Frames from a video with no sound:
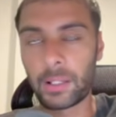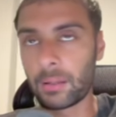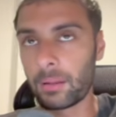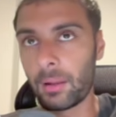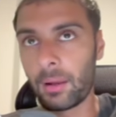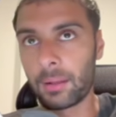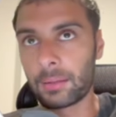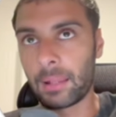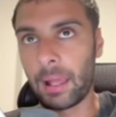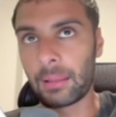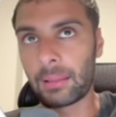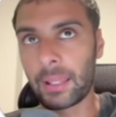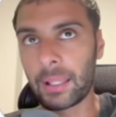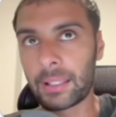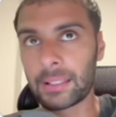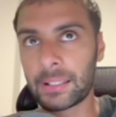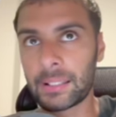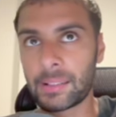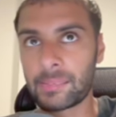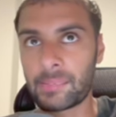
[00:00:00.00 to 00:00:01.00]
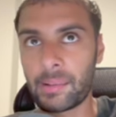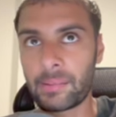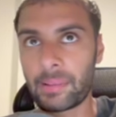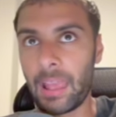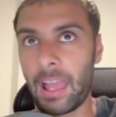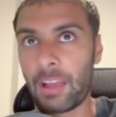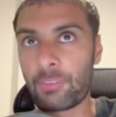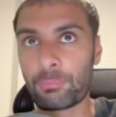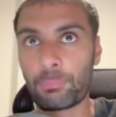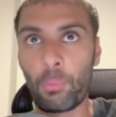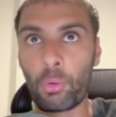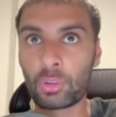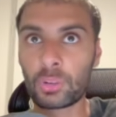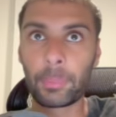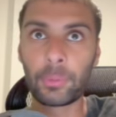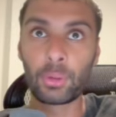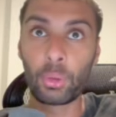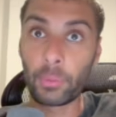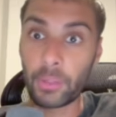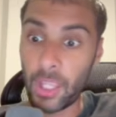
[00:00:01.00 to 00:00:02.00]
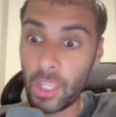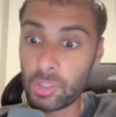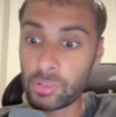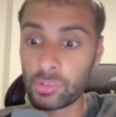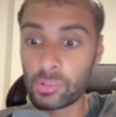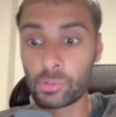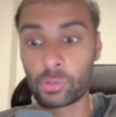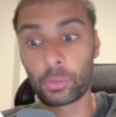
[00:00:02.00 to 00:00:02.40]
on how likely it is that they have multiple locations